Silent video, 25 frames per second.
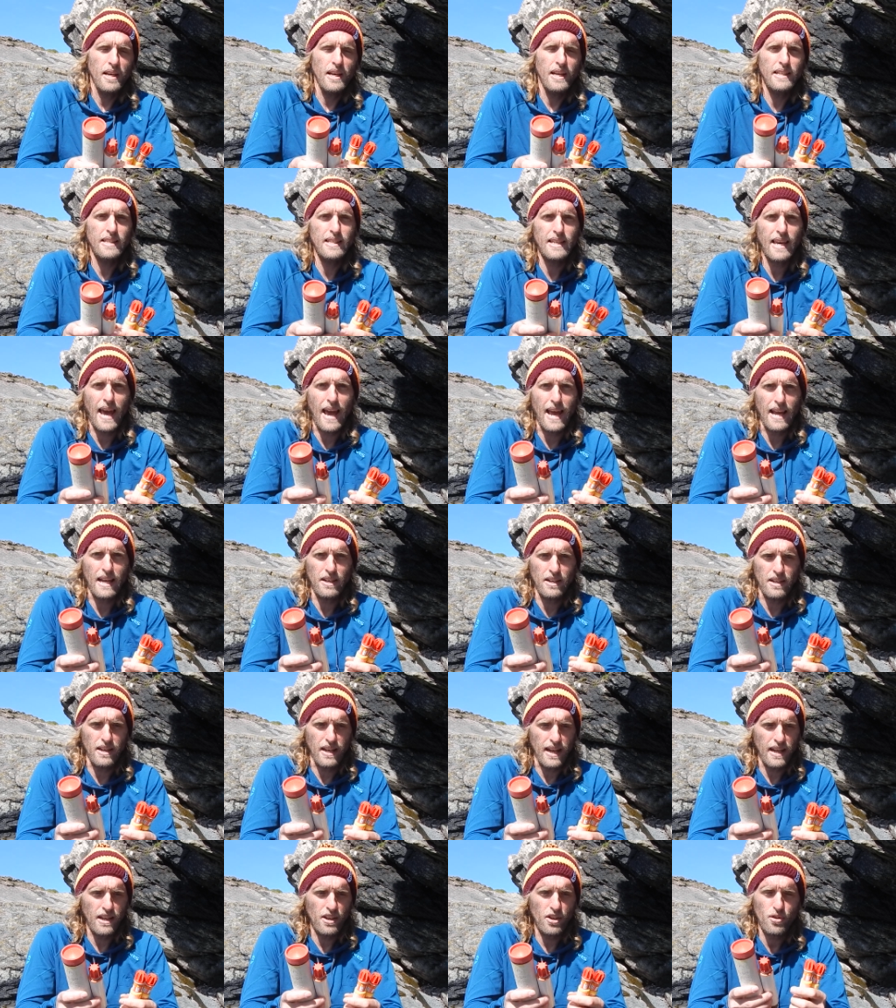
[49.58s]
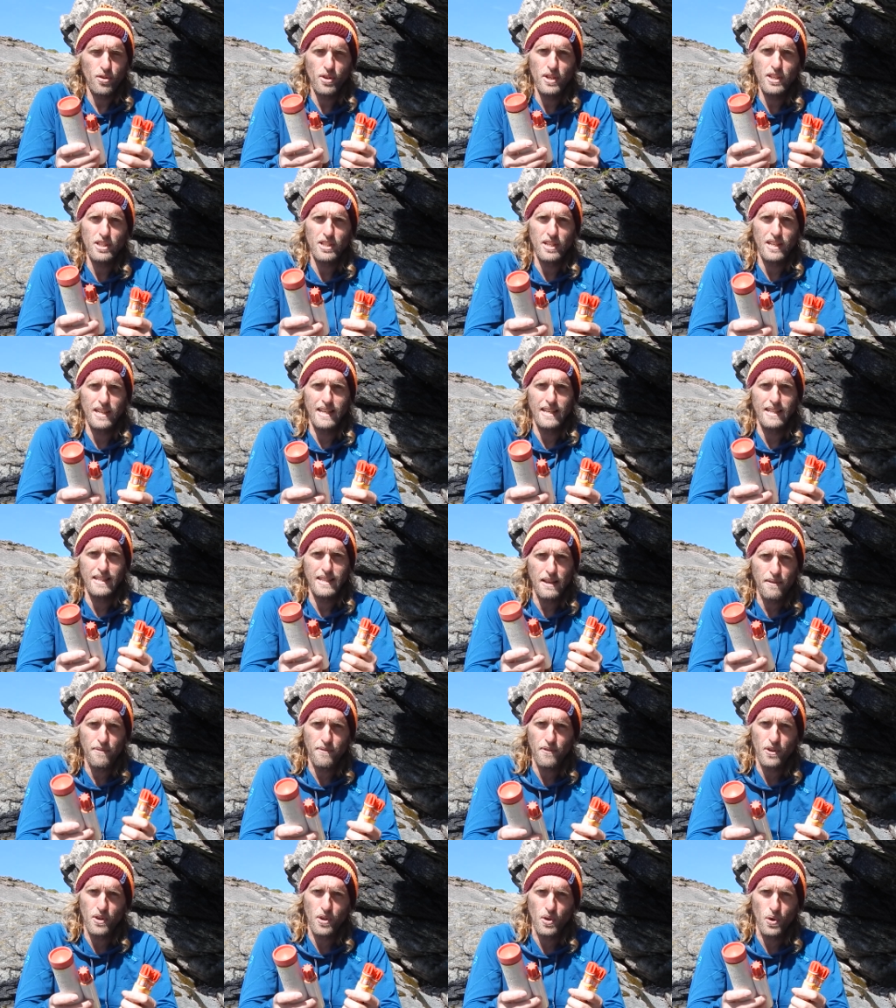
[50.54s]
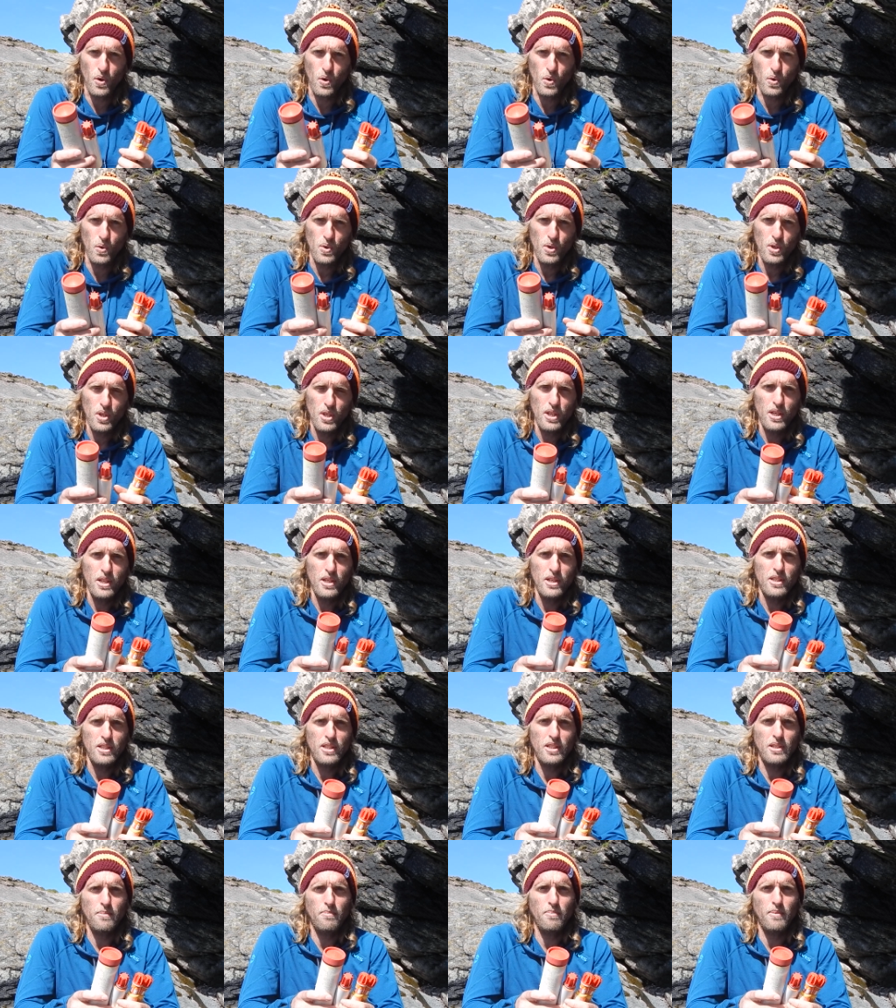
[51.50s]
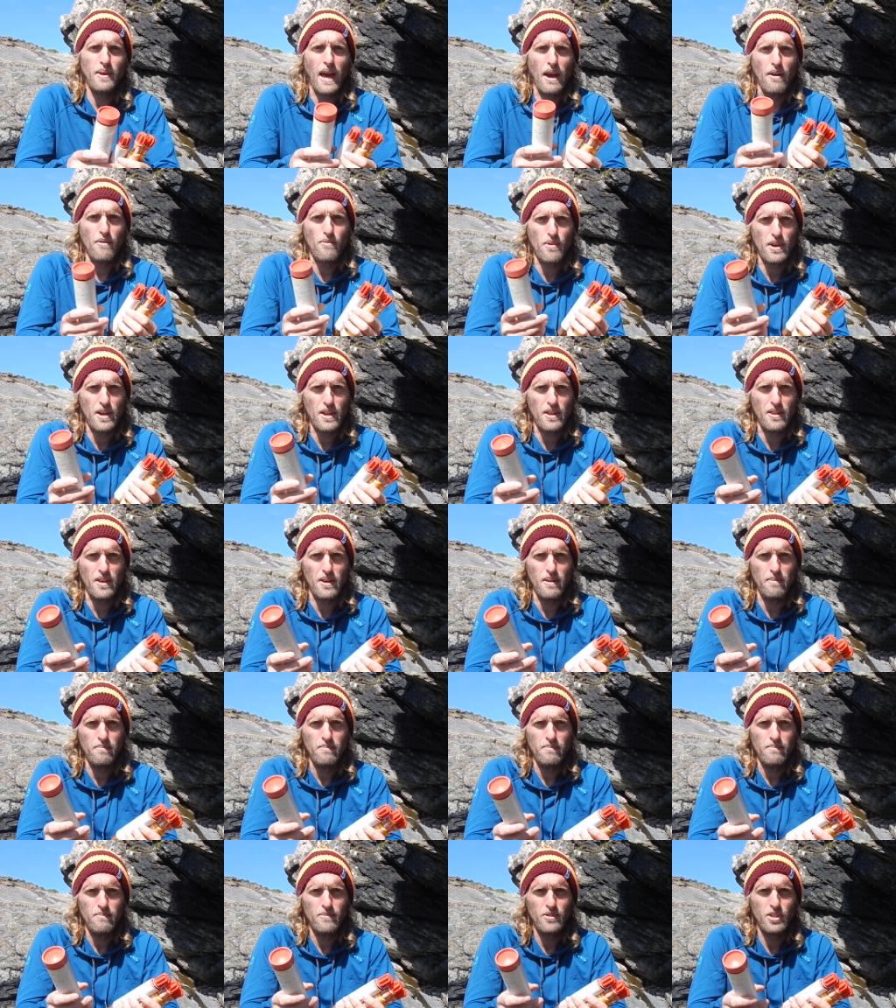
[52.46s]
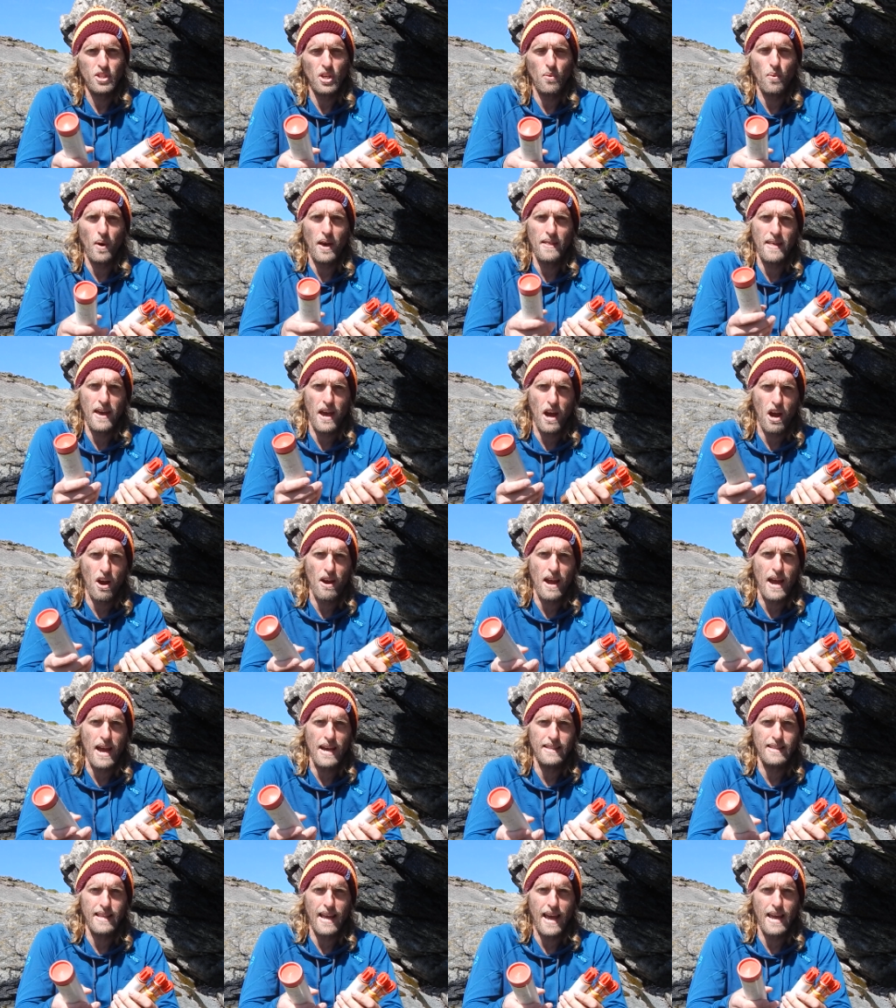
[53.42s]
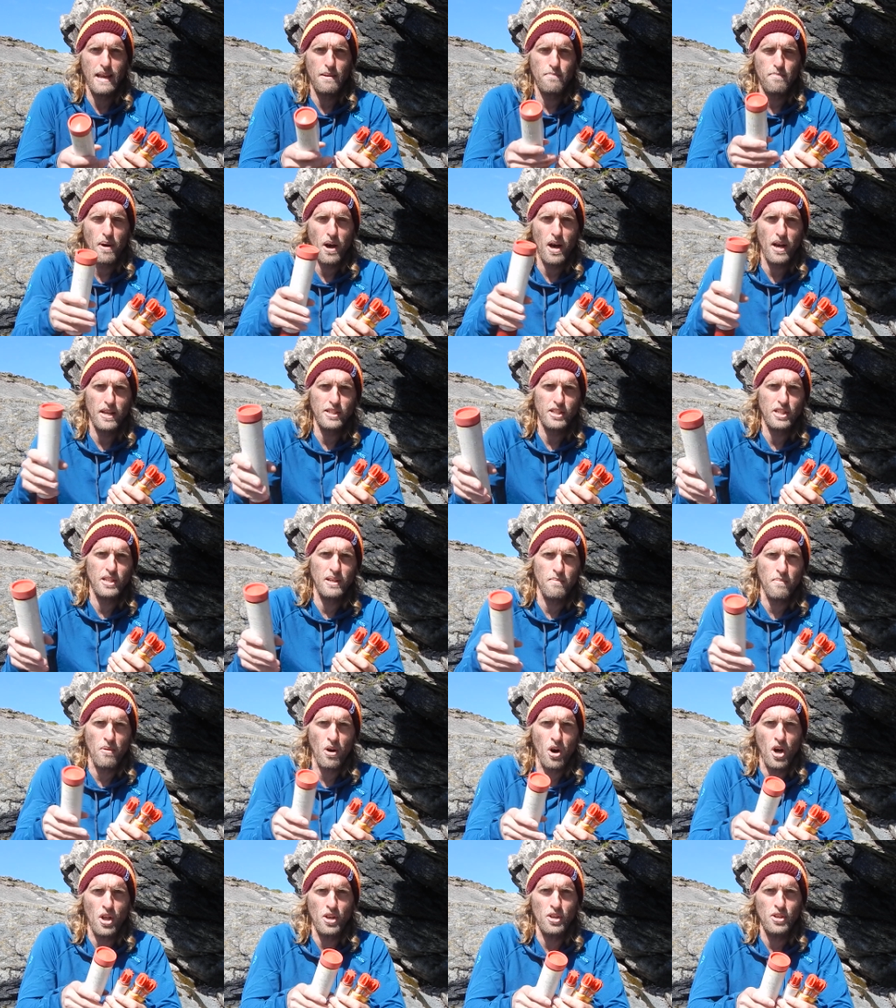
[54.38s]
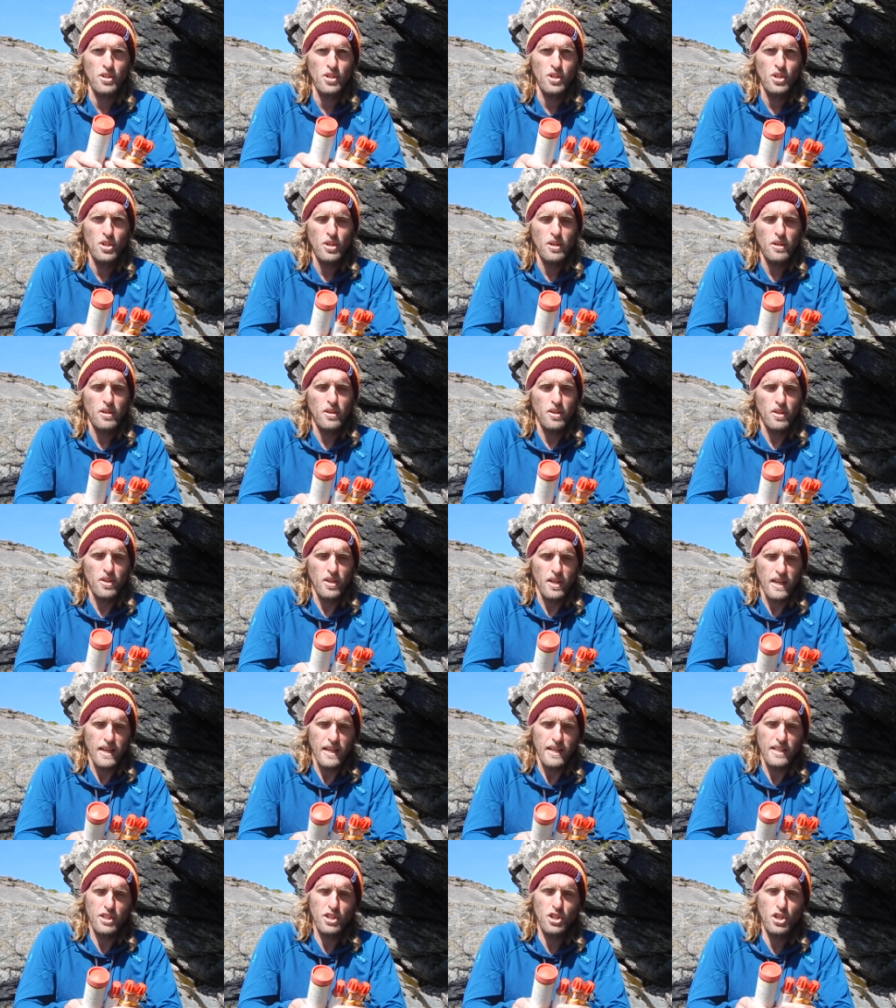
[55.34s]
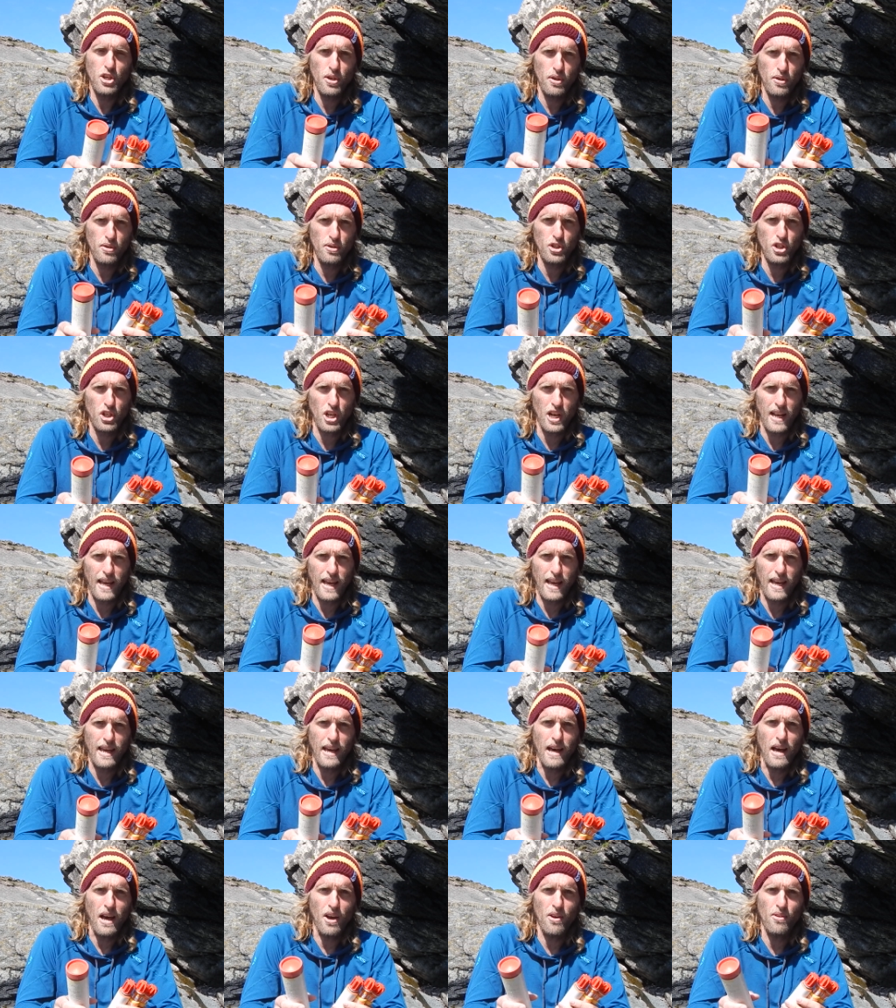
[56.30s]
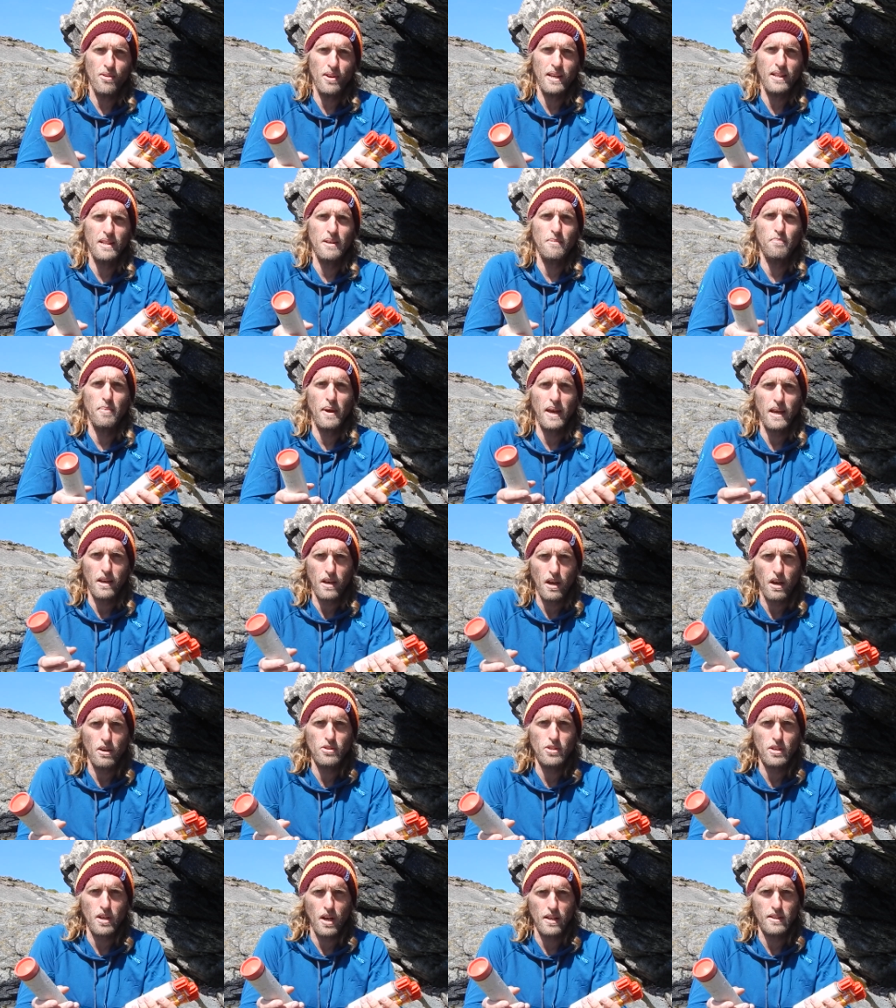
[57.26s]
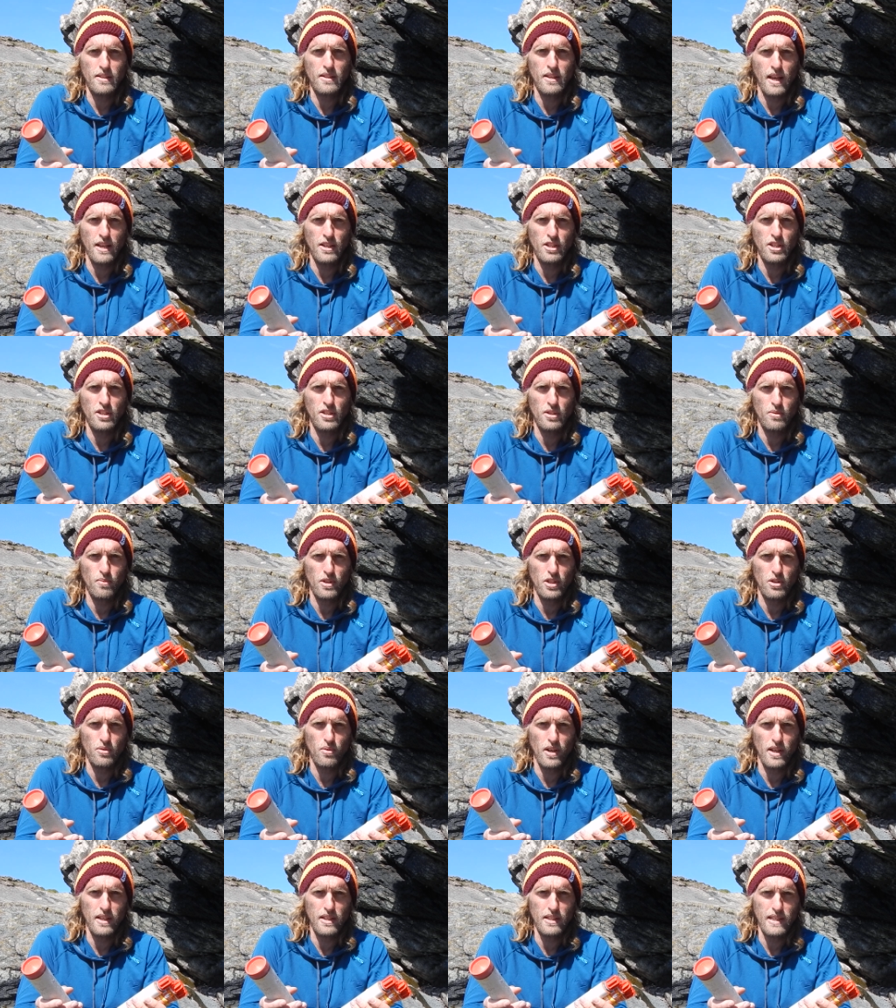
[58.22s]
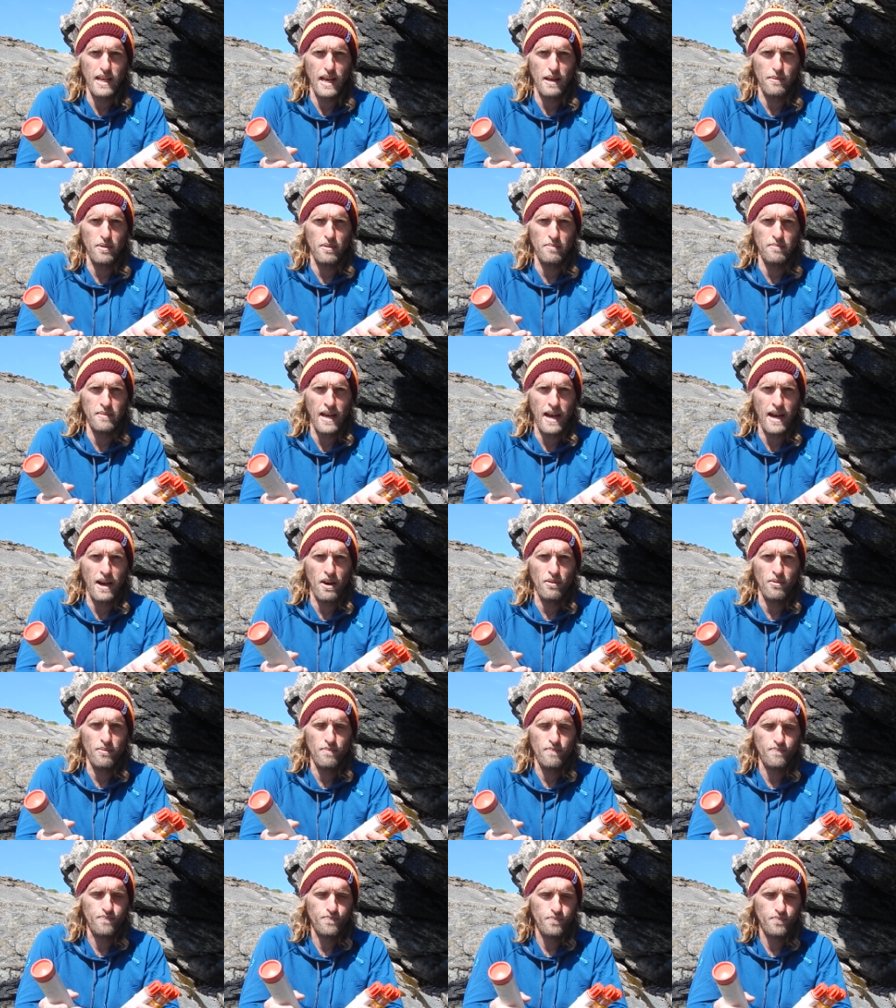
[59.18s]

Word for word: It's getting increasingly difficult to get rid of them, so when they are out of date, passing them on it's usually only the big Coast Guard stations which will accept them now.